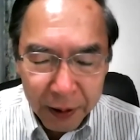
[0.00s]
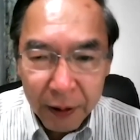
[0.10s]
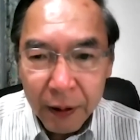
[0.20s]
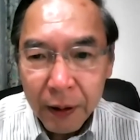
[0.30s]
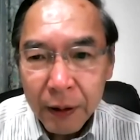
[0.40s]

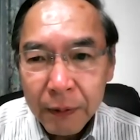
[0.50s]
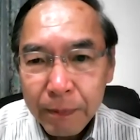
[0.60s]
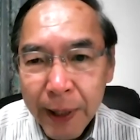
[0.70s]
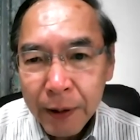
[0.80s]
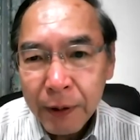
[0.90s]
The
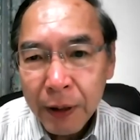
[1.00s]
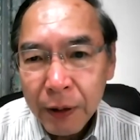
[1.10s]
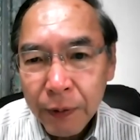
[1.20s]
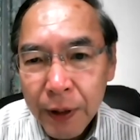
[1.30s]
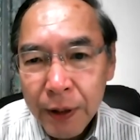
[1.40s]
background
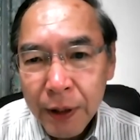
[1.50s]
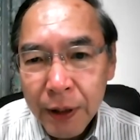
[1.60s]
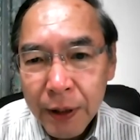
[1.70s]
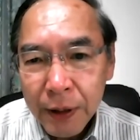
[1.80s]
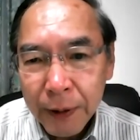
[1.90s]
of this
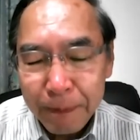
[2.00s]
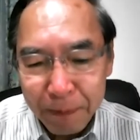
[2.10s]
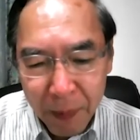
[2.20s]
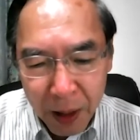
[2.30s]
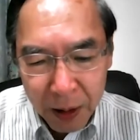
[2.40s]
is in
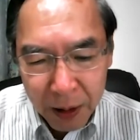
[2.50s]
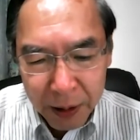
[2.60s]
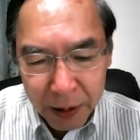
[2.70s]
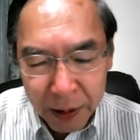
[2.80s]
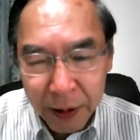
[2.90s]

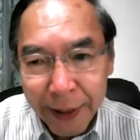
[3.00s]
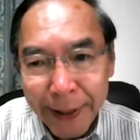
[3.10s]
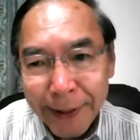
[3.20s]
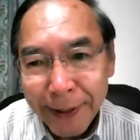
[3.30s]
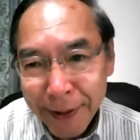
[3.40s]

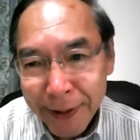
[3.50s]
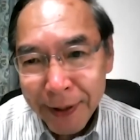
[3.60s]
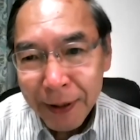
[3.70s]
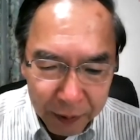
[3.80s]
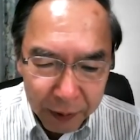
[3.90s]

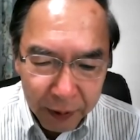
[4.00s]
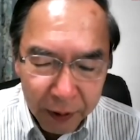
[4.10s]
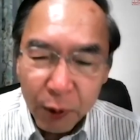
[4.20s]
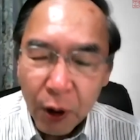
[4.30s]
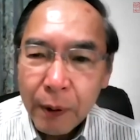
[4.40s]
1980s,
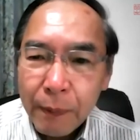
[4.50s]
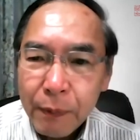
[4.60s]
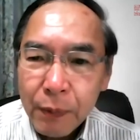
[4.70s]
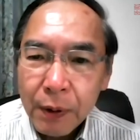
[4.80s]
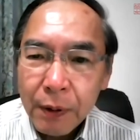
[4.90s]

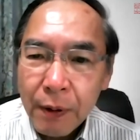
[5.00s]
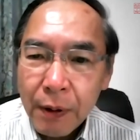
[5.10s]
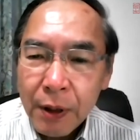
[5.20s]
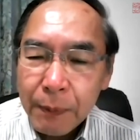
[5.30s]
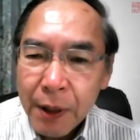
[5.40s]

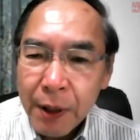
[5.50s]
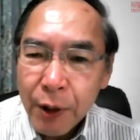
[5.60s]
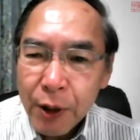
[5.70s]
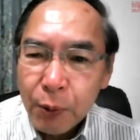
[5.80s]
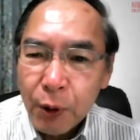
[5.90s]
the Japanese
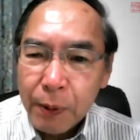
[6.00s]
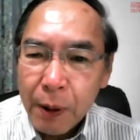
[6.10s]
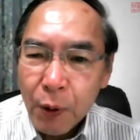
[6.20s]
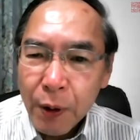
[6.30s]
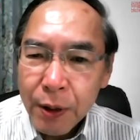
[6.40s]
education
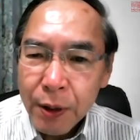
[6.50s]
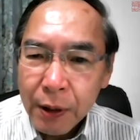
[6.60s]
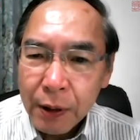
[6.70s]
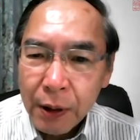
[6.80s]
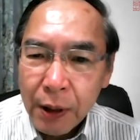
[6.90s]
problem was
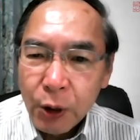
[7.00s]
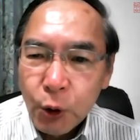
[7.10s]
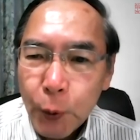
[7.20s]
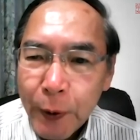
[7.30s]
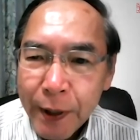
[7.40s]

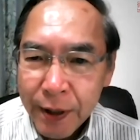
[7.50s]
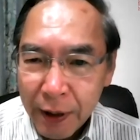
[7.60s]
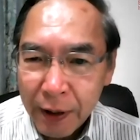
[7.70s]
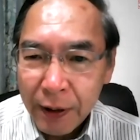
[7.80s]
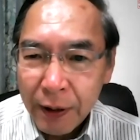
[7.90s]
truancy,